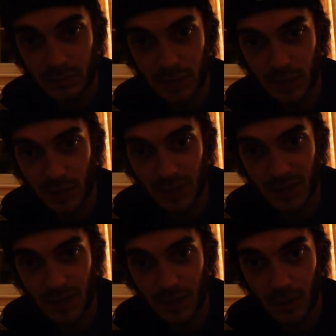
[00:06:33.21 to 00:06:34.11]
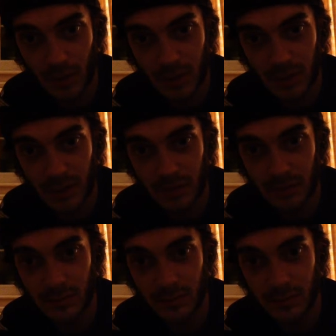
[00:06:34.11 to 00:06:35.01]
they always have a large, you know,
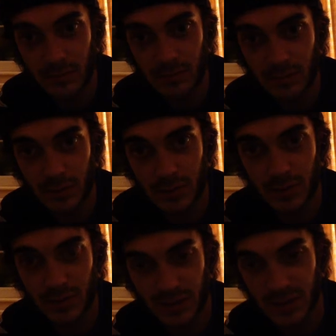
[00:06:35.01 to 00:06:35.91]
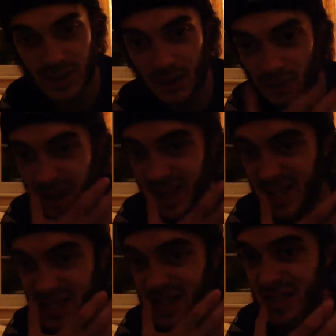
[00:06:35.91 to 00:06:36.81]
good set of
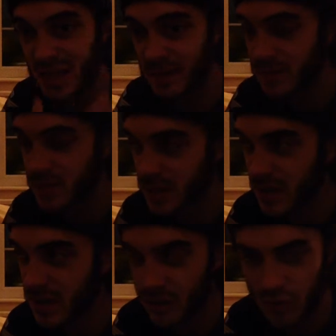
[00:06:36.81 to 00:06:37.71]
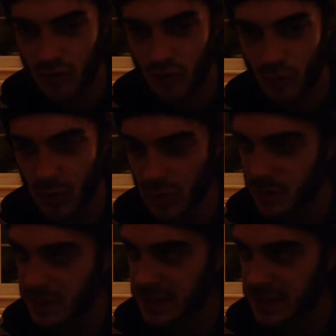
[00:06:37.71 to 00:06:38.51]
fans at the game. They do draw well,